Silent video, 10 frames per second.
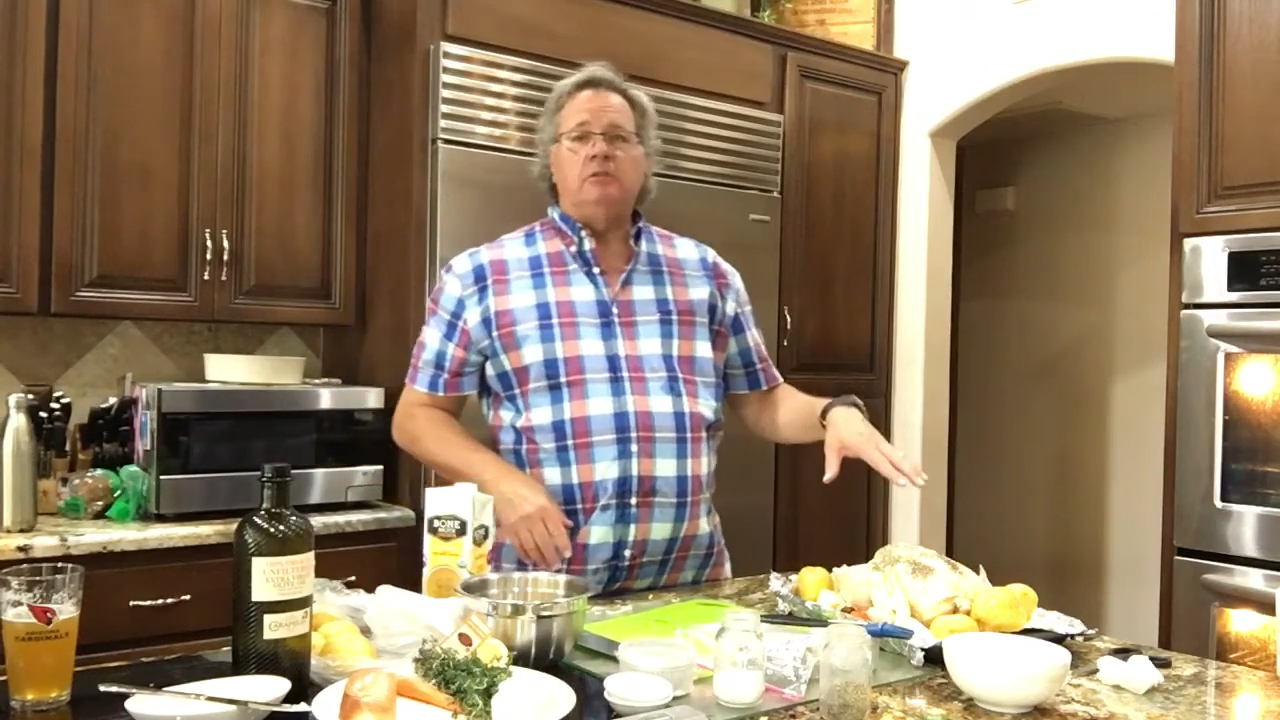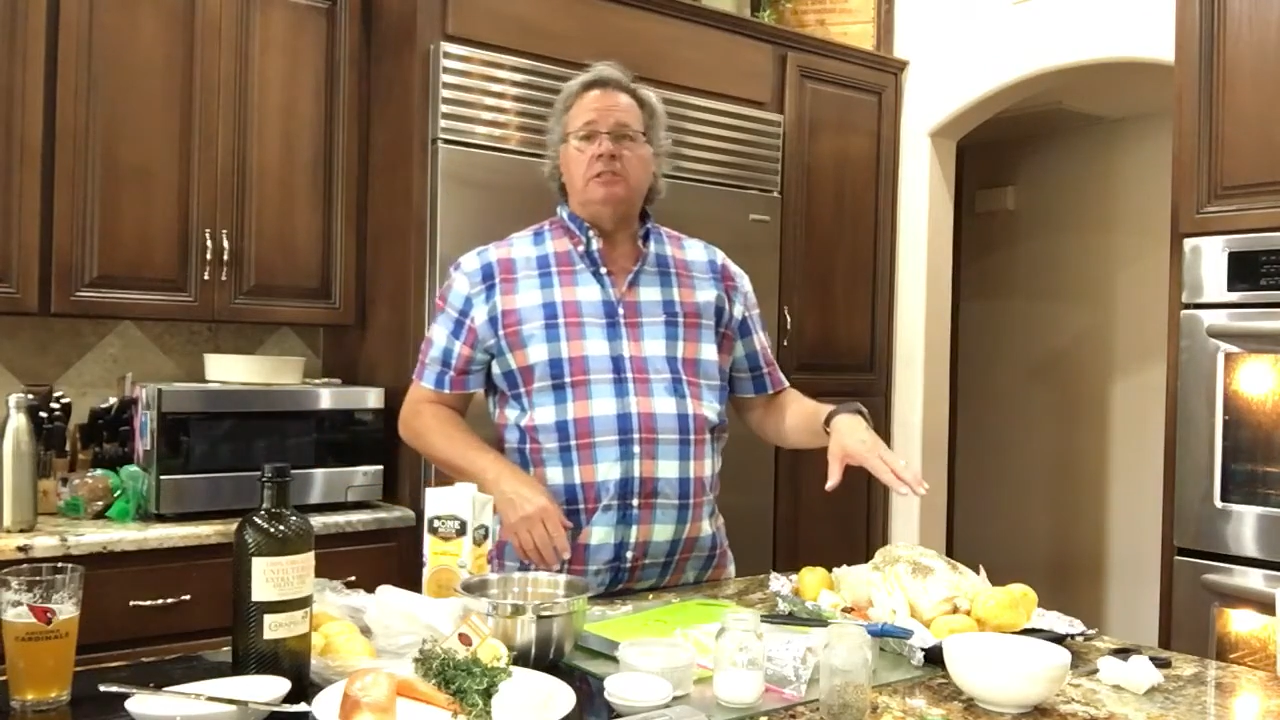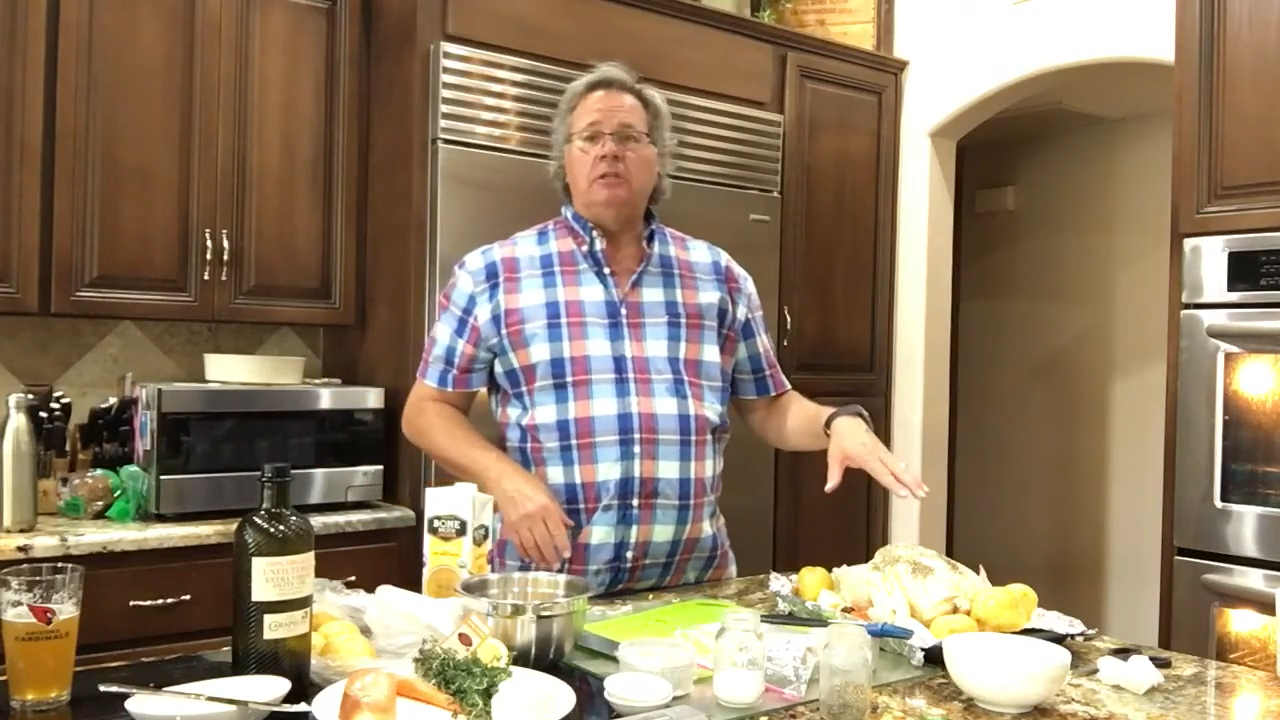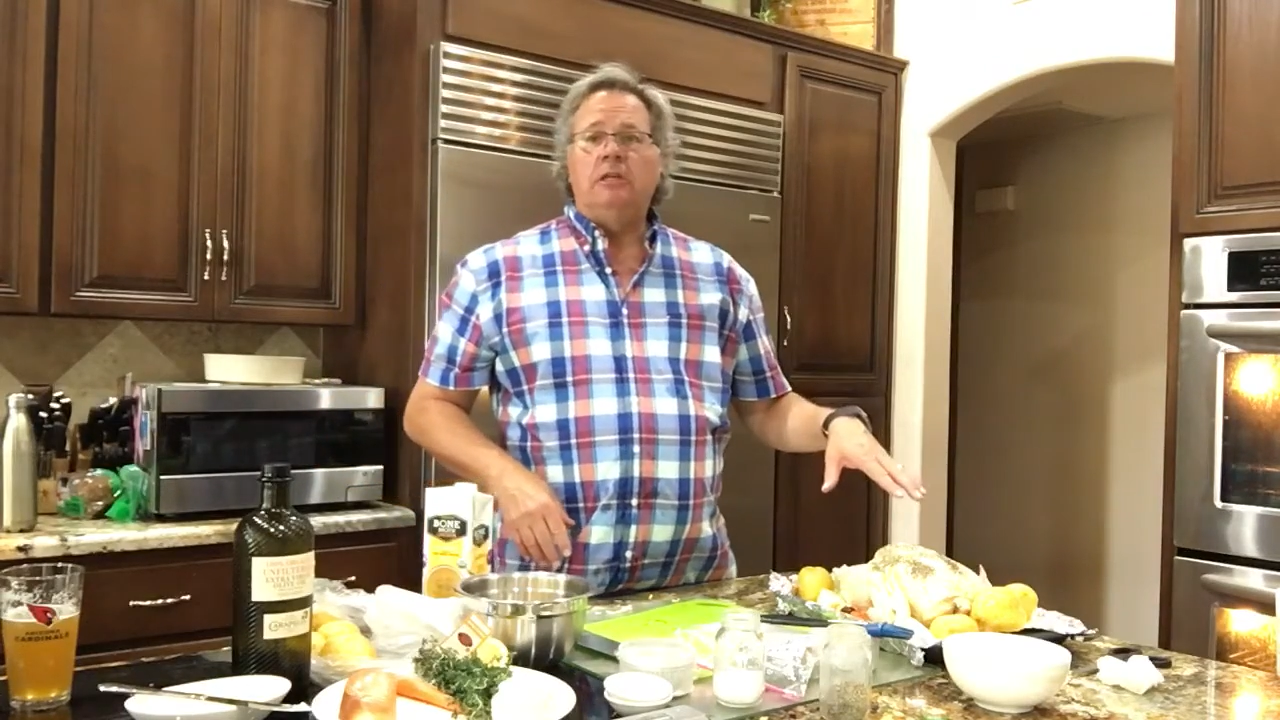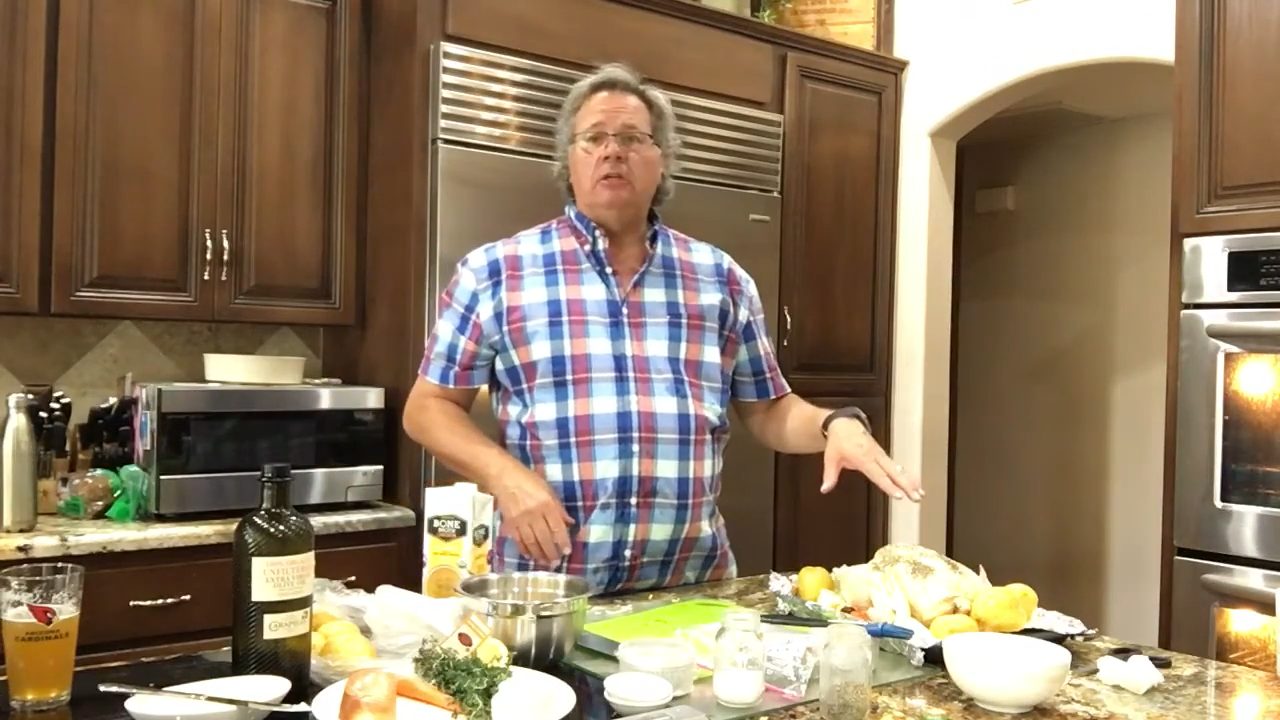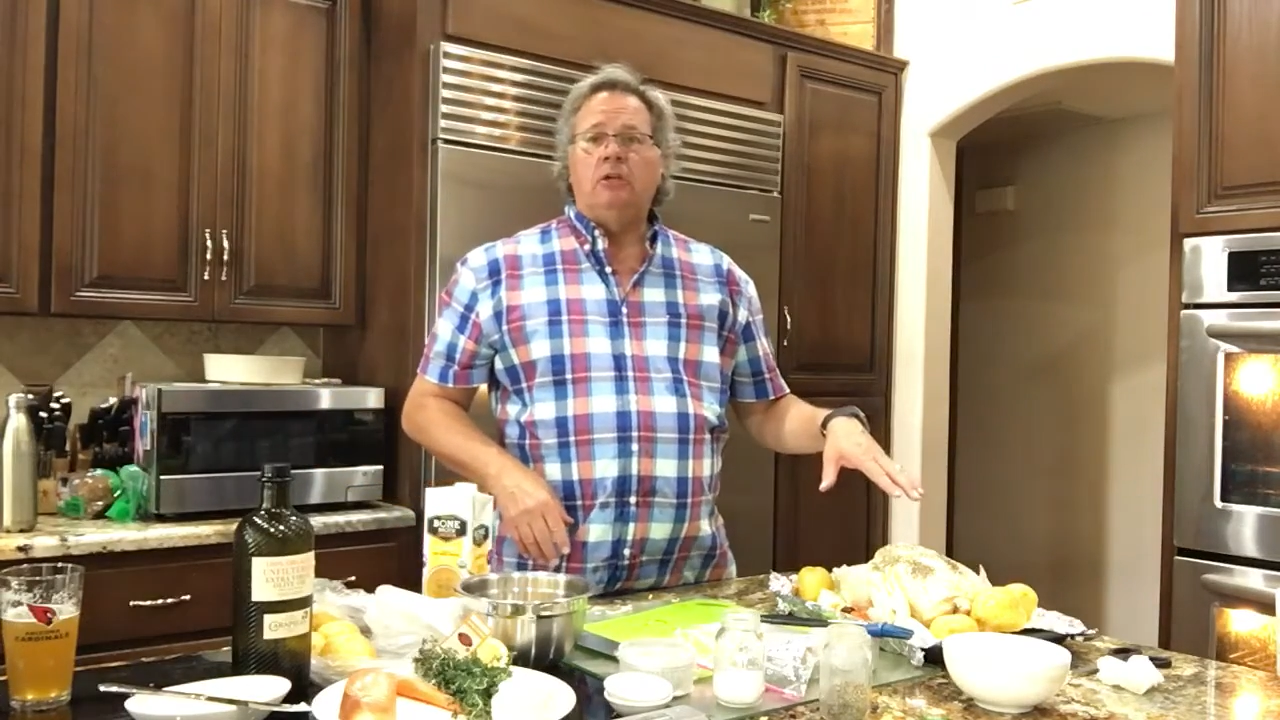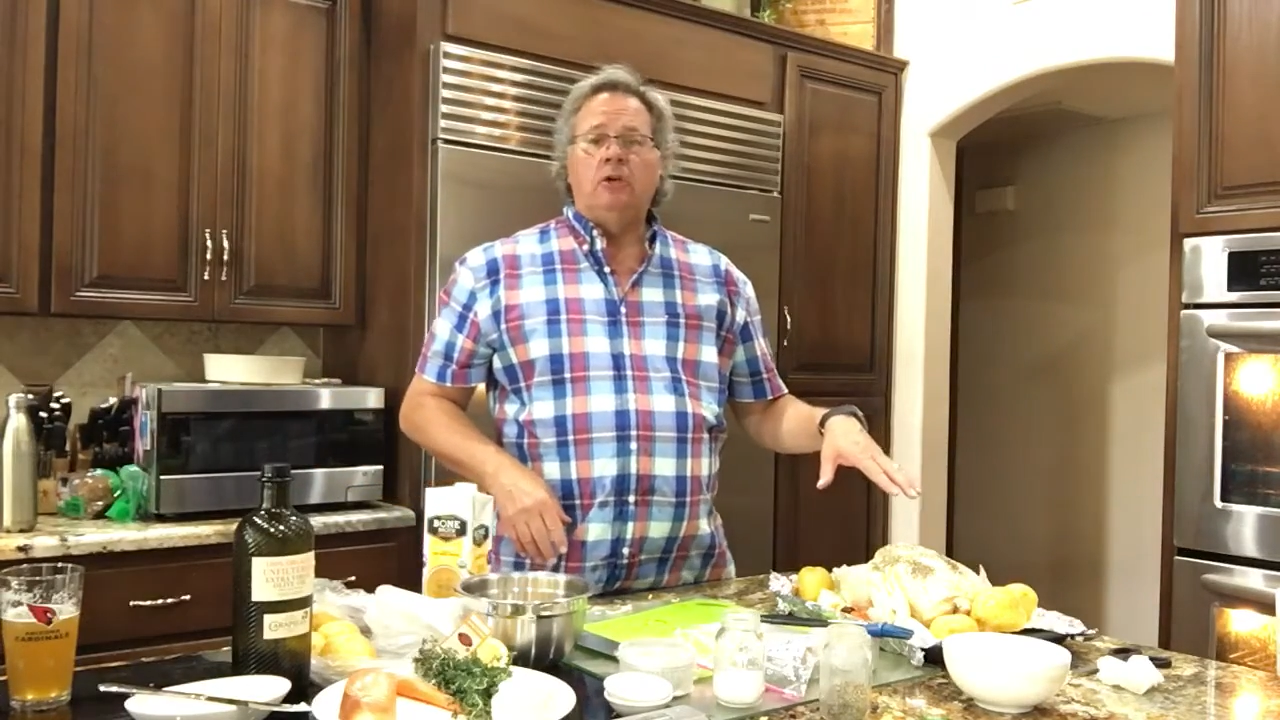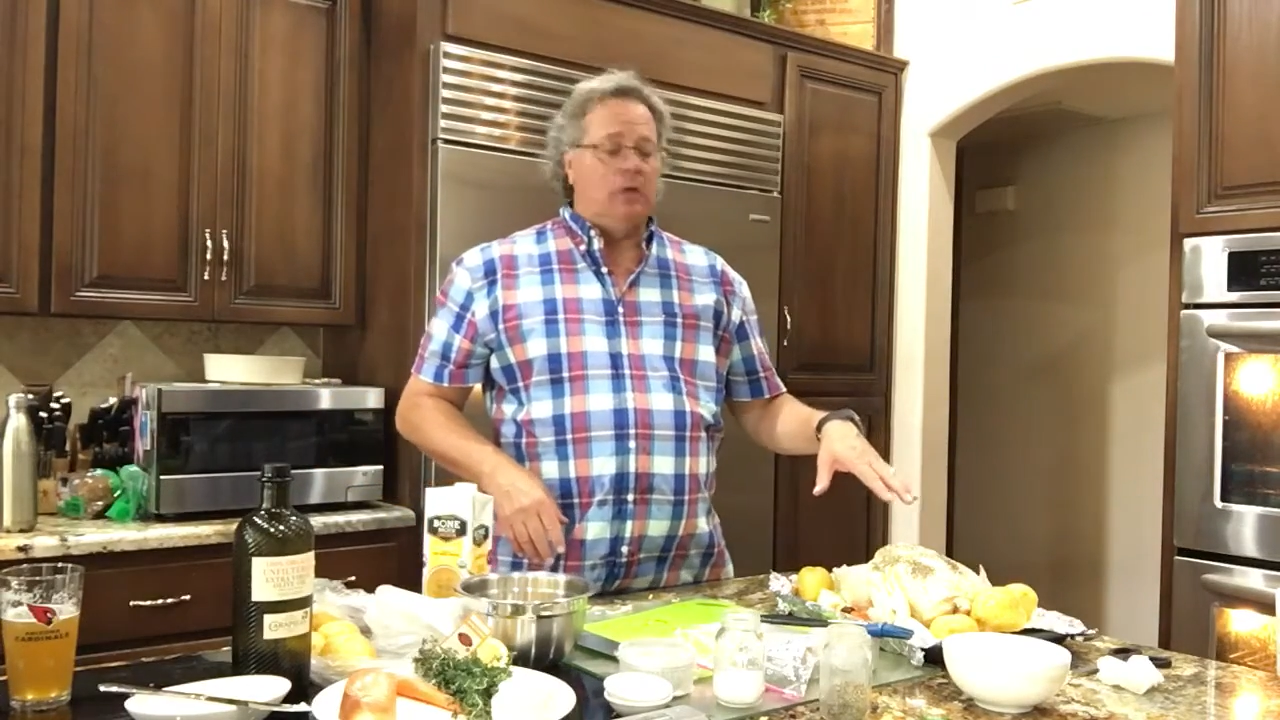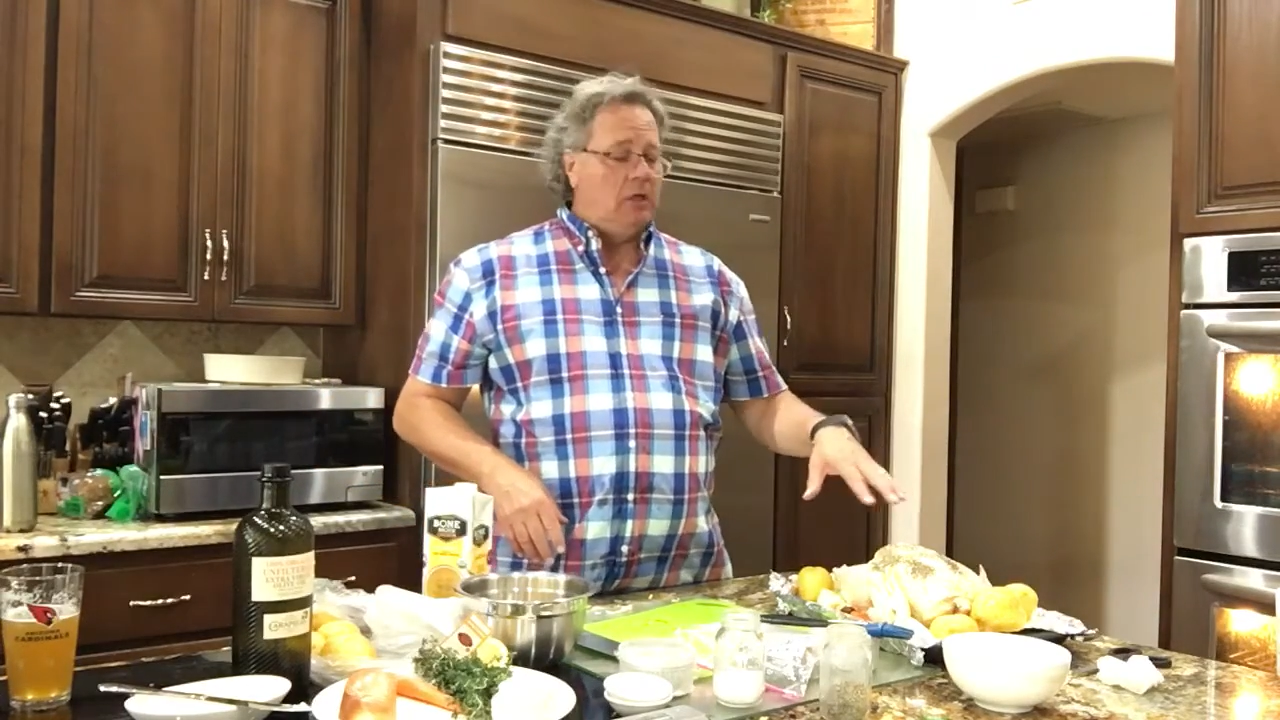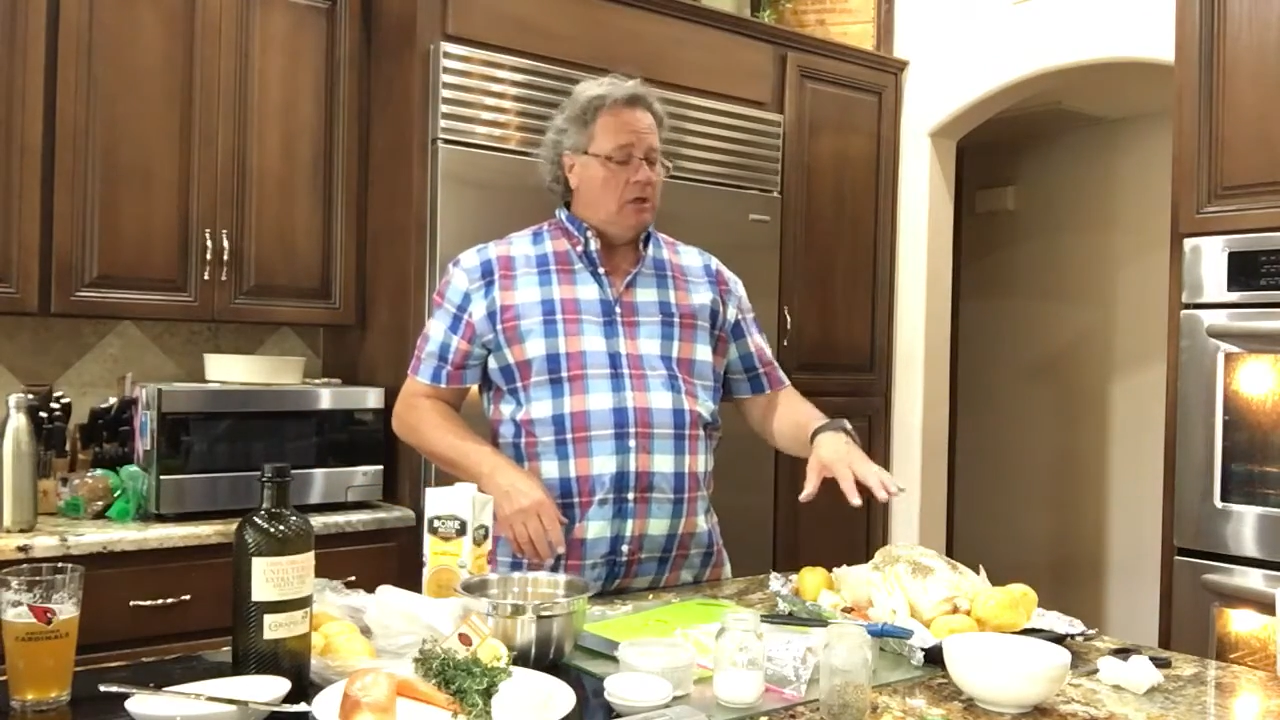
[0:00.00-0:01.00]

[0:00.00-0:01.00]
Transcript: still need to cook,